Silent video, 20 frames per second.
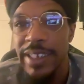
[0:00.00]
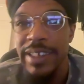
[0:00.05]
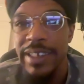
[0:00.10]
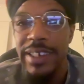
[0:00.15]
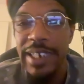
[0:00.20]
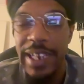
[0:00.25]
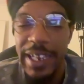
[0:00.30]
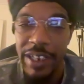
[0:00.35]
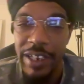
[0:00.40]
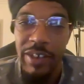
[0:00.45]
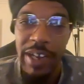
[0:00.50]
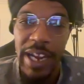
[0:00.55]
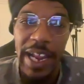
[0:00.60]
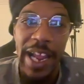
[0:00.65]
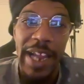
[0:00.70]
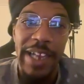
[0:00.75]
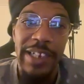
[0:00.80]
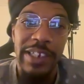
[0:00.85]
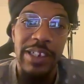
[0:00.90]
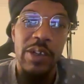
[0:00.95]
to
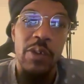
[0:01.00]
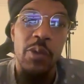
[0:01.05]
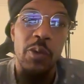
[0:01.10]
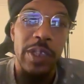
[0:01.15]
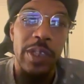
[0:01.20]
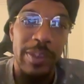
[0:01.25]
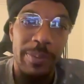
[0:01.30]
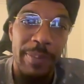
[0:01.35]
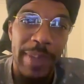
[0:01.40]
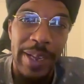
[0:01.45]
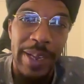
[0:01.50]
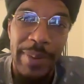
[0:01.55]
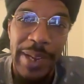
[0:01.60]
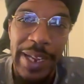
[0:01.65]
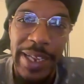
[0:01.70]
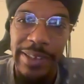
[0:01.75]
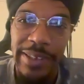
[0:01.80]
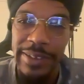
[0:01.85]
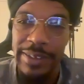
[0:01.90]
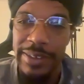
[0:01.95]
interact with
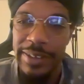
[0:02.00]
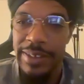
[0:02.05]
MetaMask.